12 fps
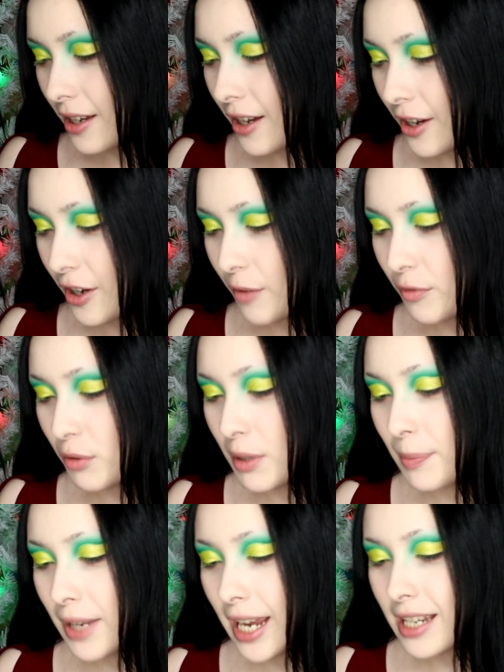We're gonna be
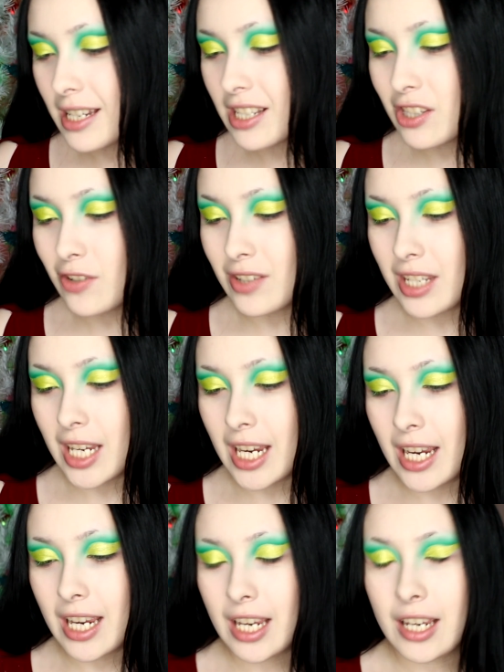applying this
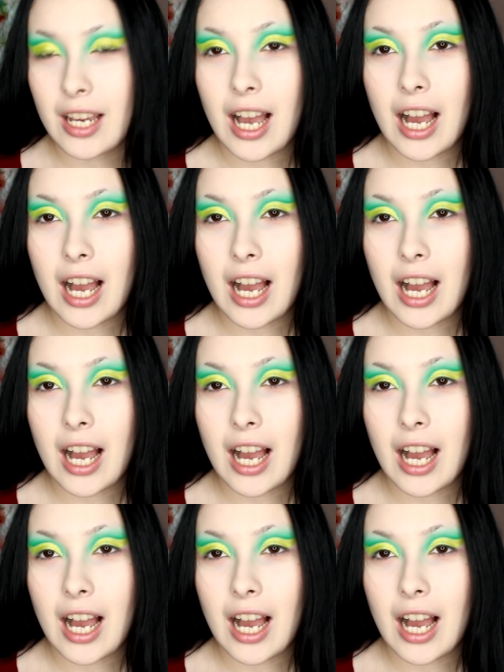using